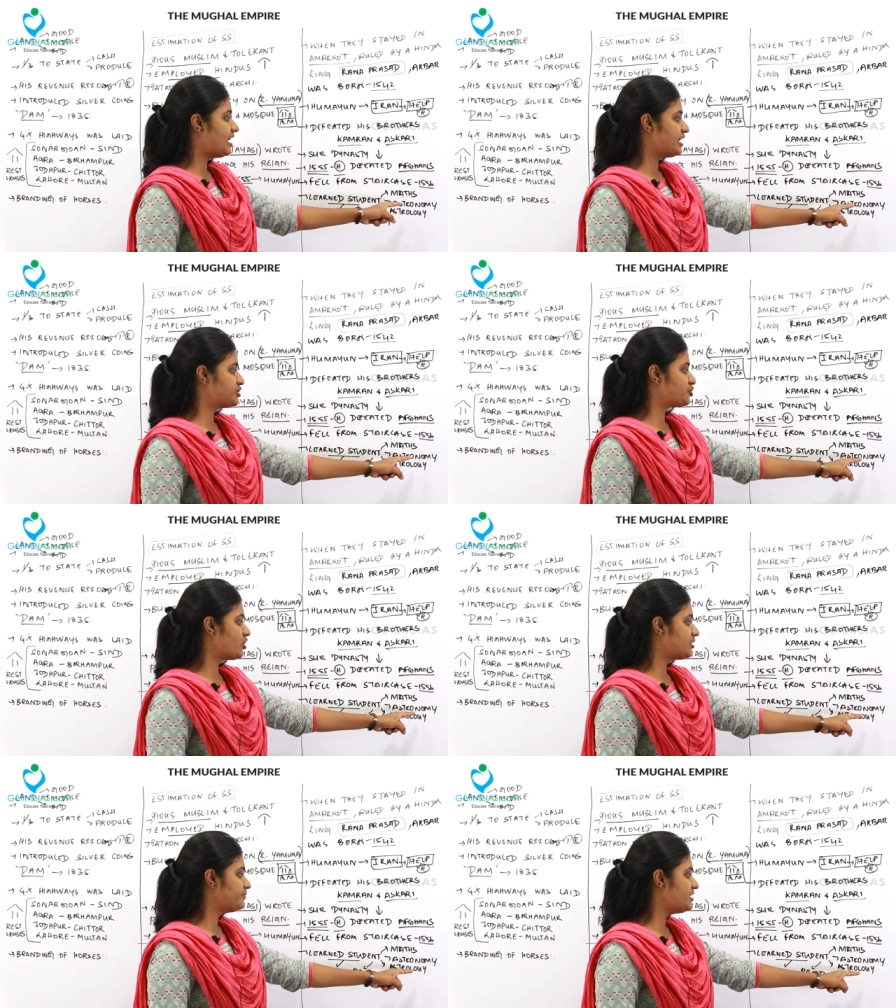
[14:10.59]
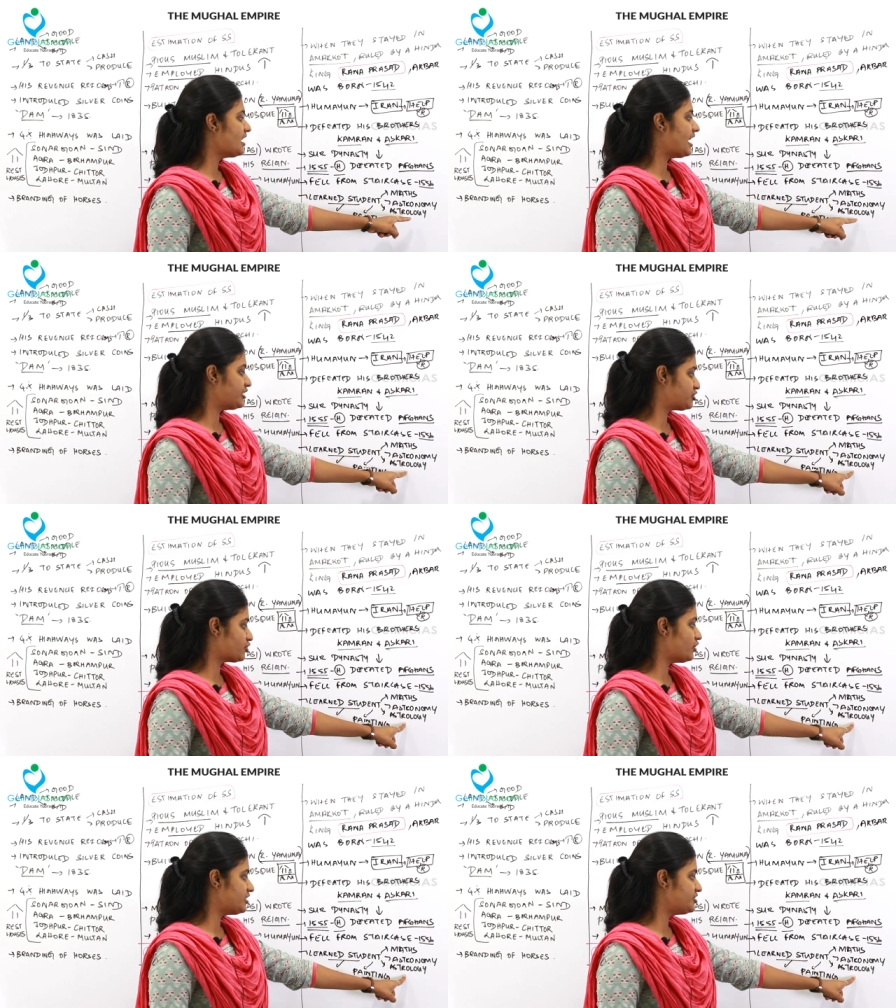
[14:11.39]
astronomy,
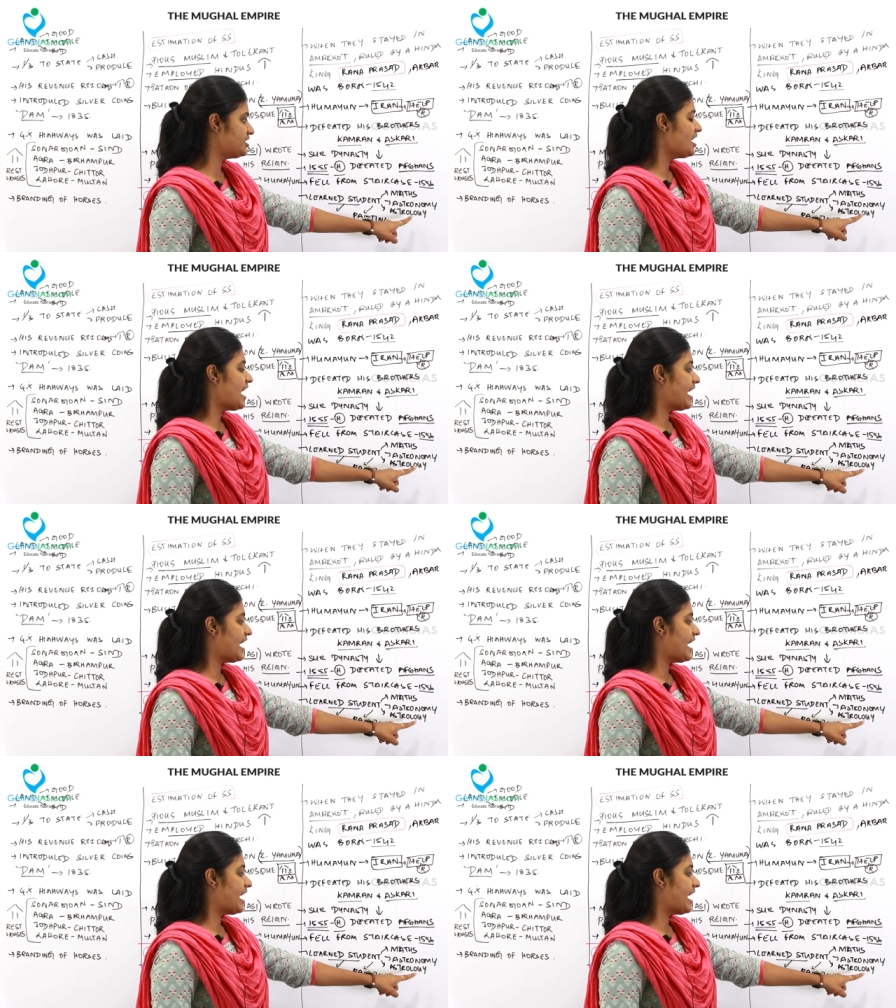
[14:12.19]
astrology,